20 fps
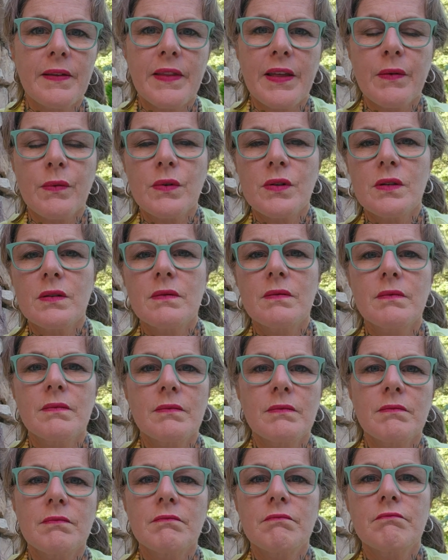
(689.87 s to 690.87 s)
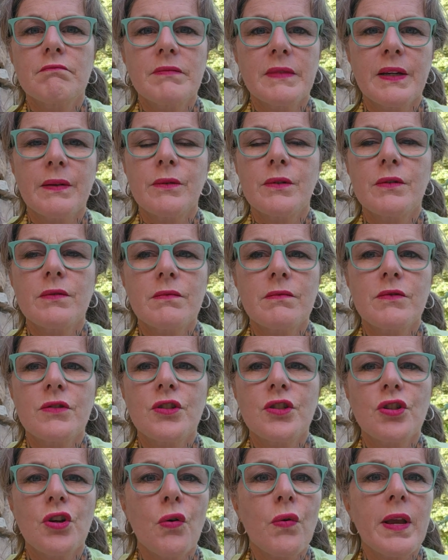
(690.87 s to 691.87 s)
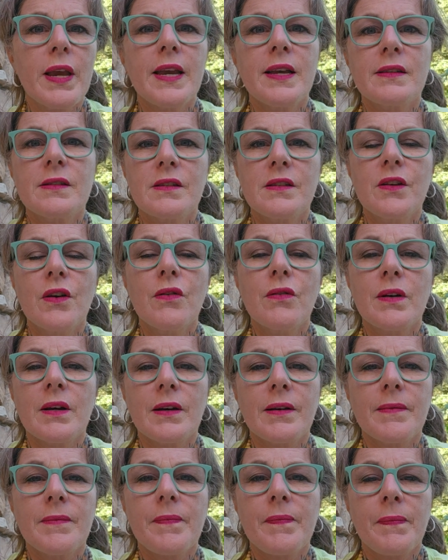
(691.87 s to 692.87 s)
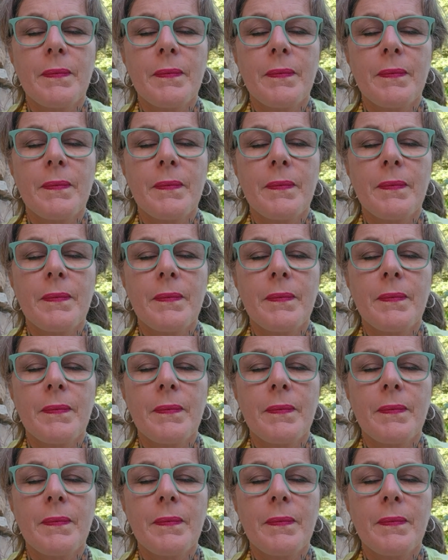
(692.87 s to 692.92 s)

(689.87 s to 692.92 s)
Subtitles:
they would showcase yoga.